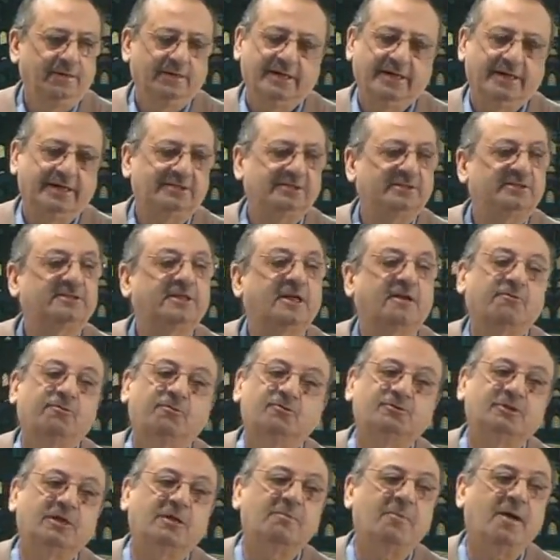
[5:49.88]
It's a
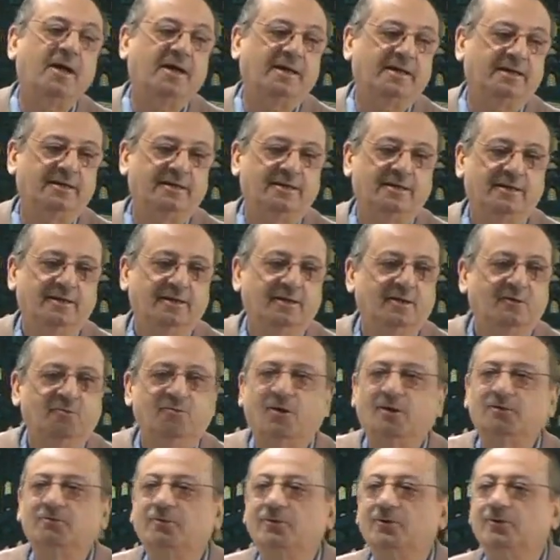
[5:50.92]
zarfu zaman.
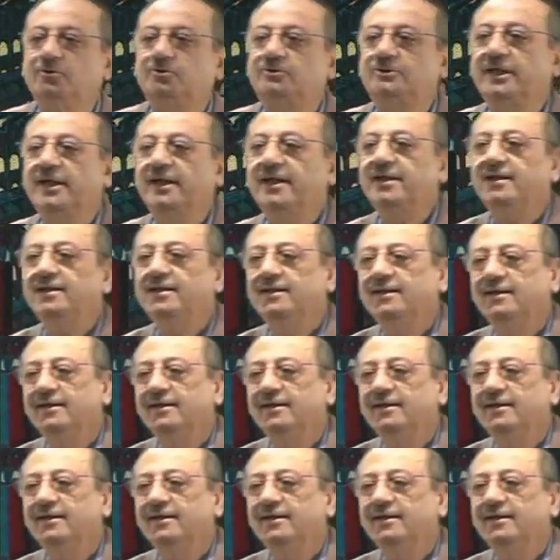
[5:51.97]
What will you say?